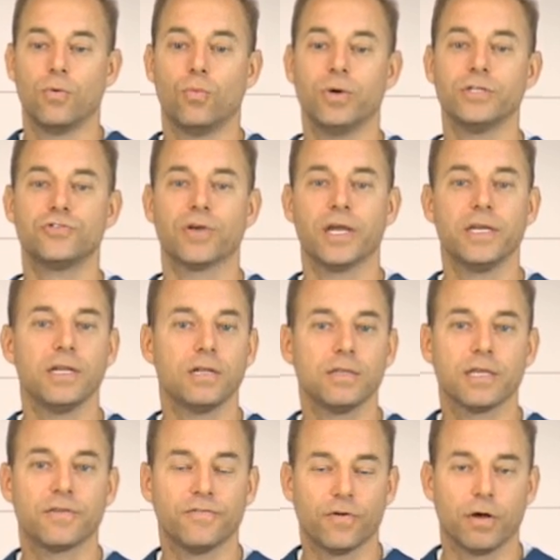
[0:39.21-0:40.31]
What dry
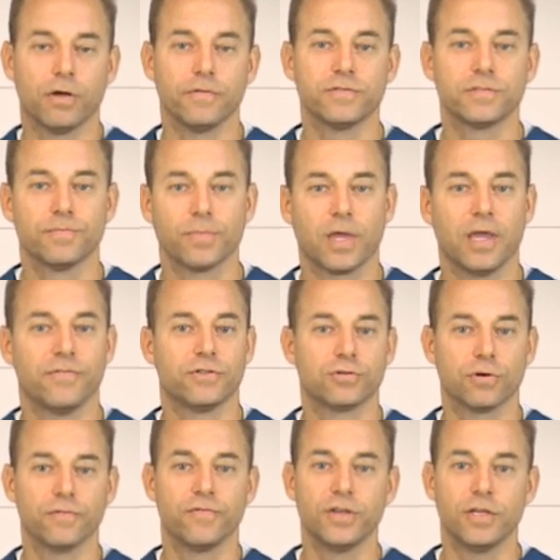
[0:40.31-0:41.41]
needling involves, I have a
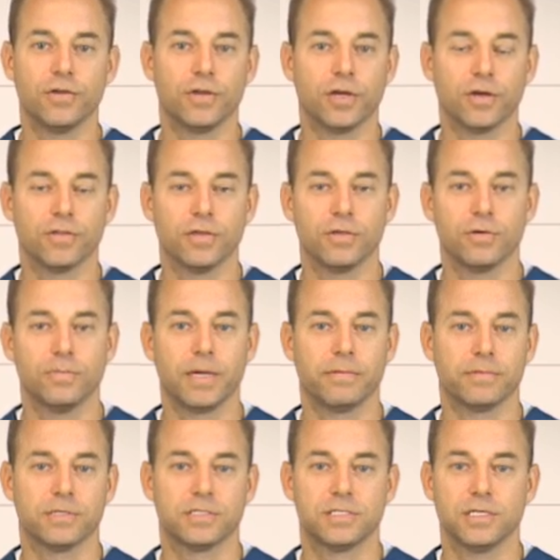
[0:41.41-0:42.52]
short video here that you'll be
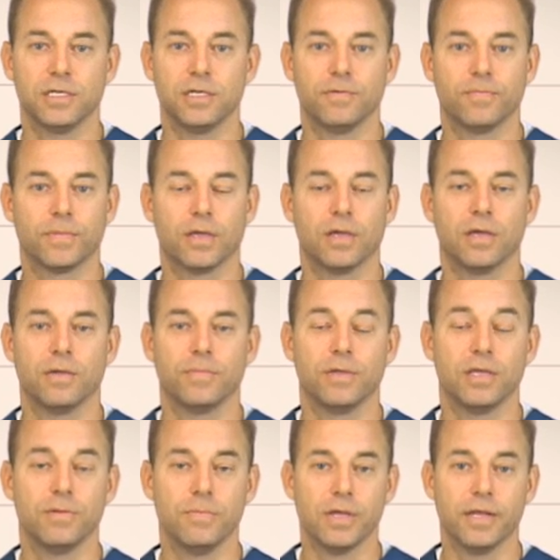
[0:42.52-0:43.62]
able to see
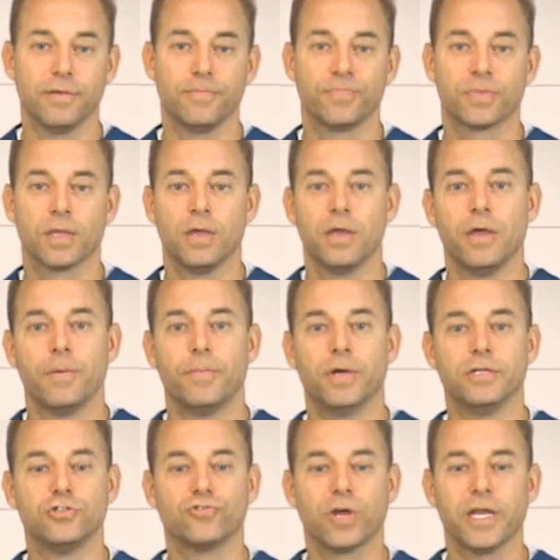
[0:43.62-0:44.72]
in a minute,
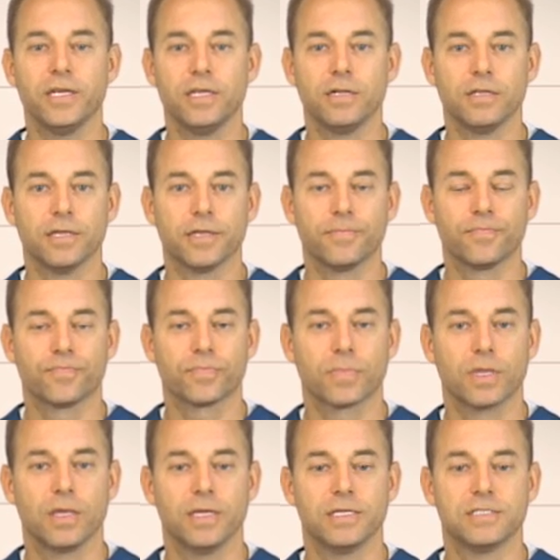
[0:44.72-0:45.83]
but dry needling
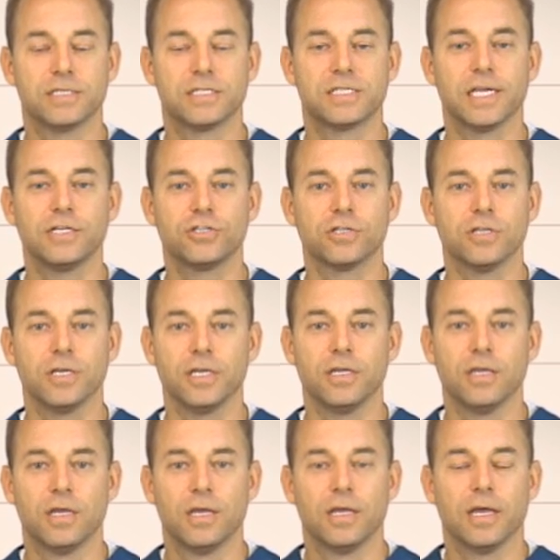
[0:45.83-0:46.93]
is
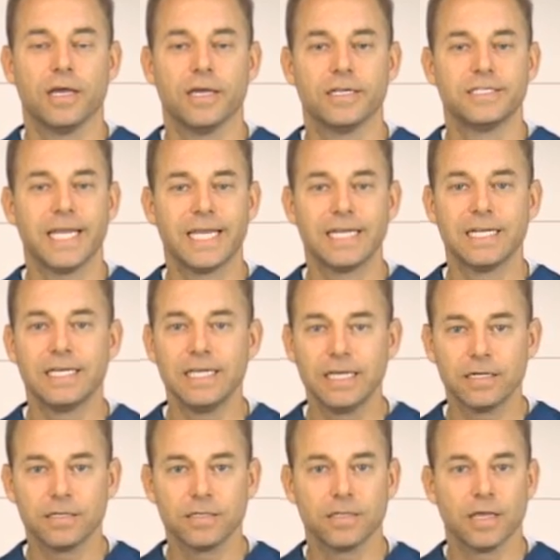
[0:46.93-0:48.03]
essentially taking a
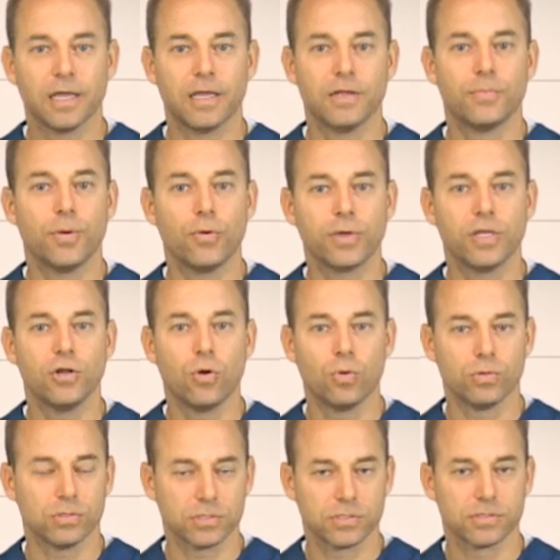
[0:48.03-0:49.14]
needle and poking
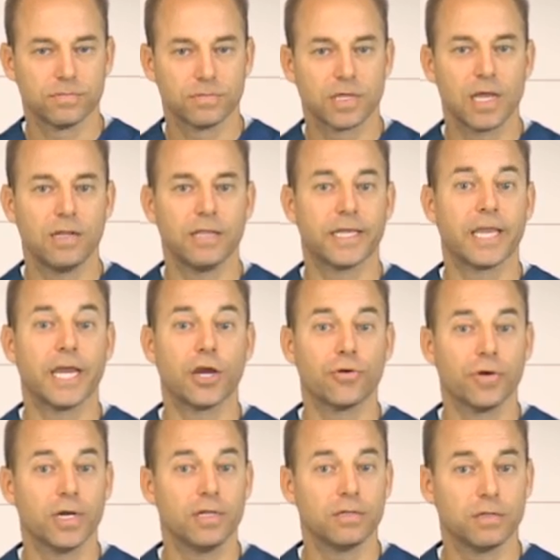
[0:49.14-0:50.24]
holes, kind of like
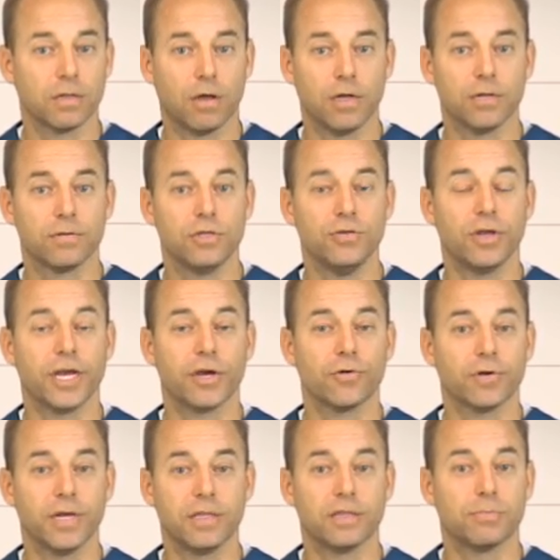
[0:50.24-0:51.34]
aerating the lawn. You
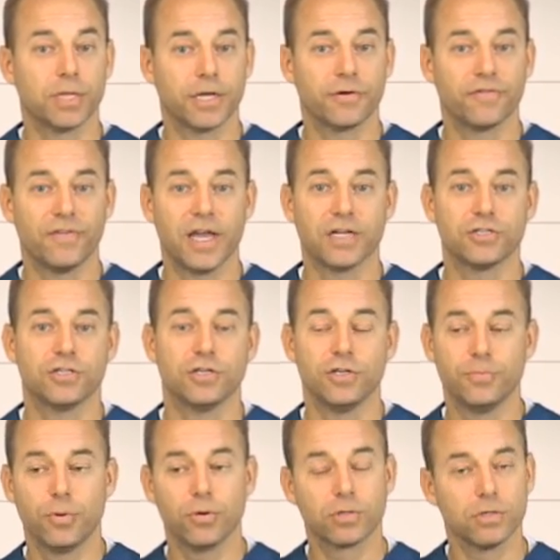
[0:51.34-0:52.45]
aerate the plantar fascia. You
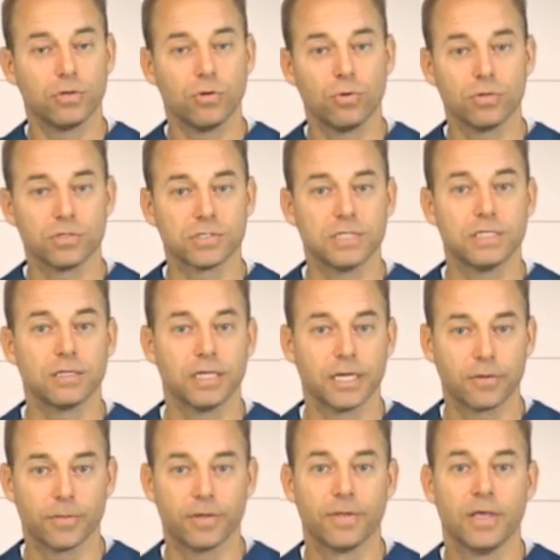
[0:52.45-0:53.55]
poke little holes in the
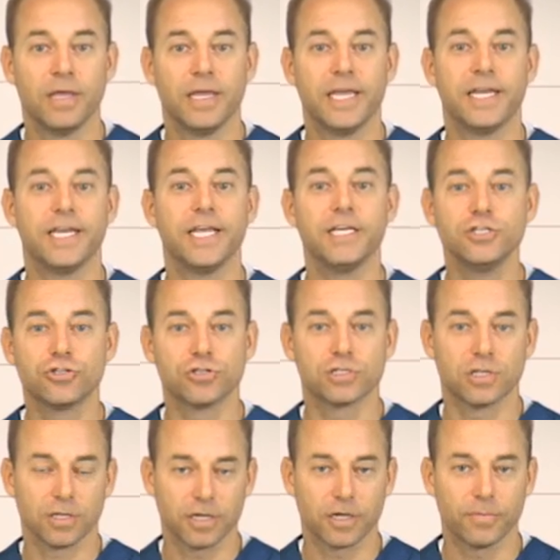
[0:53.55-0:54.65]
ligament. It injures
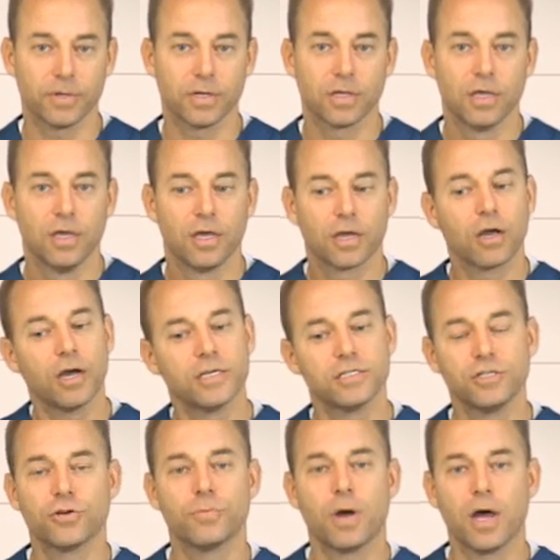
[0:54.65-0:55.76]
the ligament,
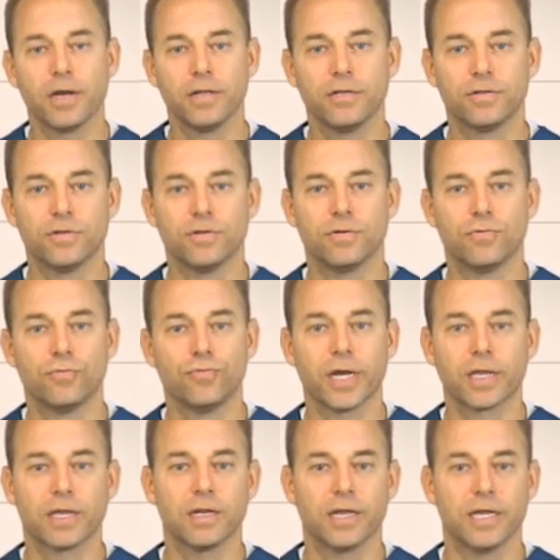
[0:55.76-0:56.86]
causing your body to
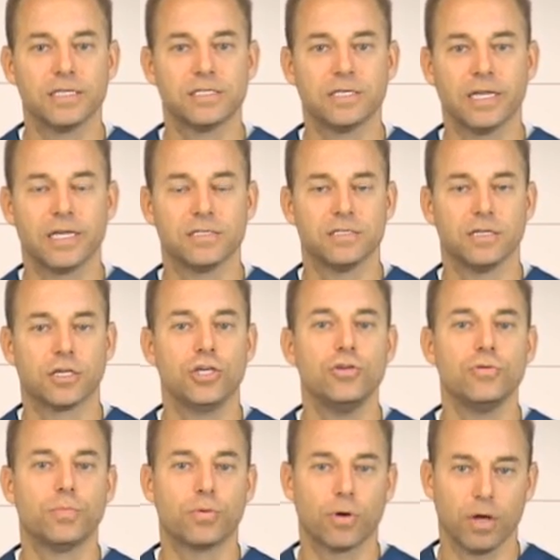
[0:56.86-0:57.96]
recognize it as an
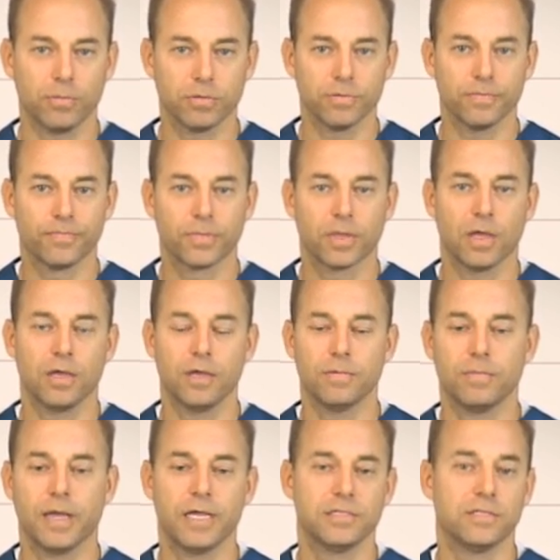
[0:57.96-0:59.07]
acute problem.
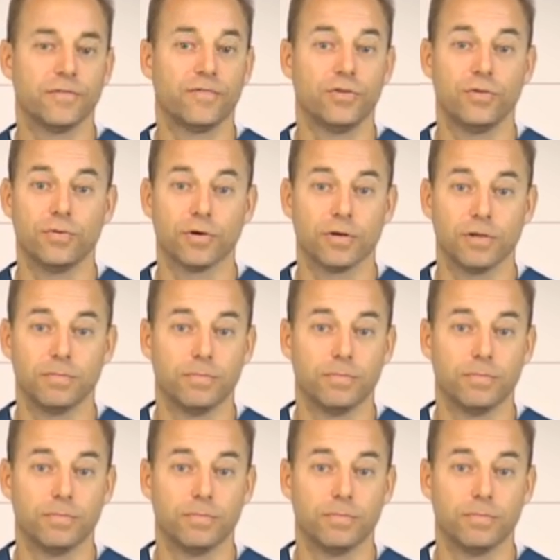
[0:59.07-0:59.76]
As if you were to